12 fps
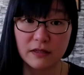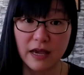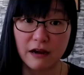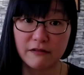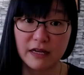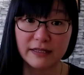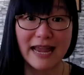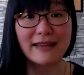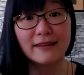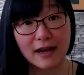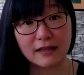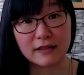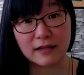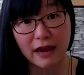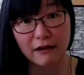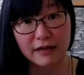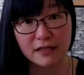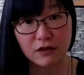
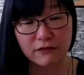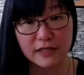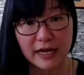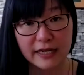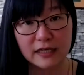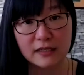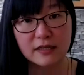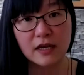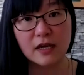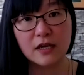areas of science.